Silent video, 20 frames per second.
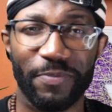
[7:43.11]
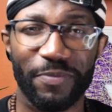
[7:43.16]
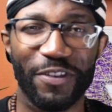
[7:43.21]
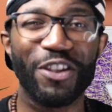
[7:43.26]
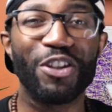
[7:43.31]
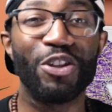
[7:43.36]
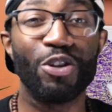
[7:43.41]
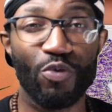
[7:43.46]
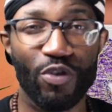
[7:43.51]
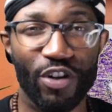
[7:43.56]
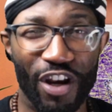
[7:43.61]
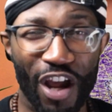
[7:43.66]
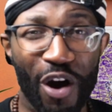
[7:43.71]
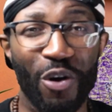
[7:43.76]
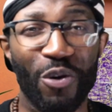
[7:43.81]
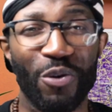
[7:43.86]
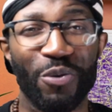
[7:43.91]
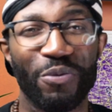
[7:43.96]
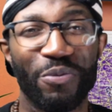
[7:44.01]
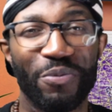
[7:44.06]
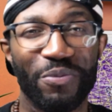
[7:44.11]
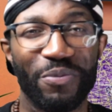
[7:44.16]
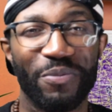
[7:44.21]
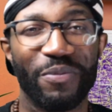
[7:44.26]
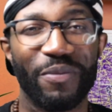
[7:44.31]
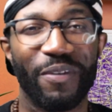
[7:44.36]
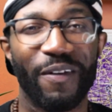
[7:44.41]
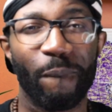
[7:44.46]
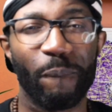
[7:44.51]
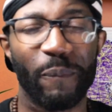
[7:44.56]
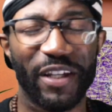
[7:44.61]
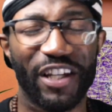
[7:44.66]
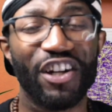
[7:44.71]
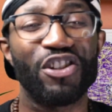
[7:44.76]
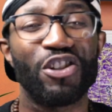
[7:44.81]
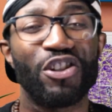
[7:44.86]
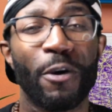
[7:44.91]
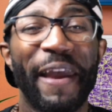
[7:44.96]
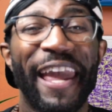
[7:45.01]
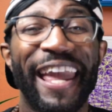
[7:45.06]
you know because
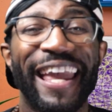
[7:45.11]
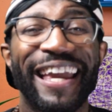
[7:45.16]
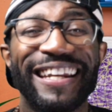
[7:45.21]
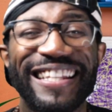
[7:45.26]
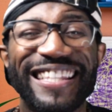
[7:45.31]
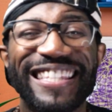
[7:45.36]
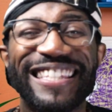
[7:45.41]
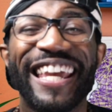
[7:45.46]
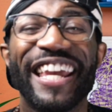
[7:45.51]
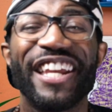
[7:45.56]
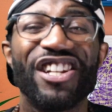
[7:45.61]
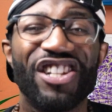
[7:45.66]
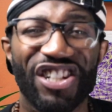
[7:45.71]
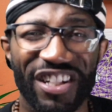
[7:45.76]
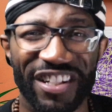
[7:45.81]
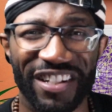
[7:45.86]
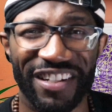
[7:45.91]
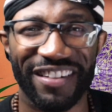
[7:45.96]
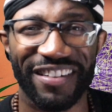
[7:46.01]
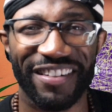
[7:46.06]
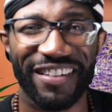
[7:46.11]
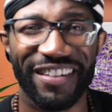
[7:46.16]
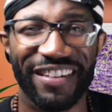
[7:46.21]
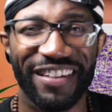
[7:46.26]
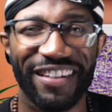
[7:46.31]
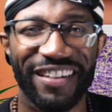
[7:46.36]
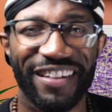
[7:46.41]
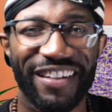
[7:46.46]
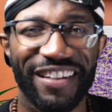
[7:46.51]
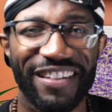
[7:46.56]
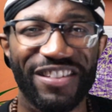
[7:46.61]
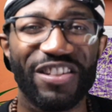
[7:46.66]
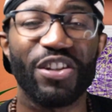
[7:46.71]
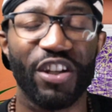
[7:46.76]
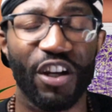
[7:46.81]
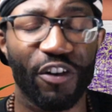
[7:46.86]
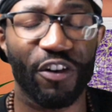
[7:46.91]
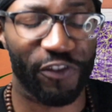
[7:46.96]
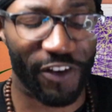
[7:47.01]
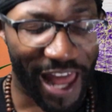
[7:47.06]
you're paying attention to
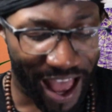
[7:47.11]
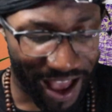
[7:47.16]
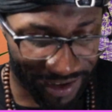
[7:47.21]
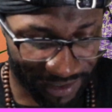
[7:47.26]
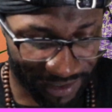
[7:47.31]
your flock.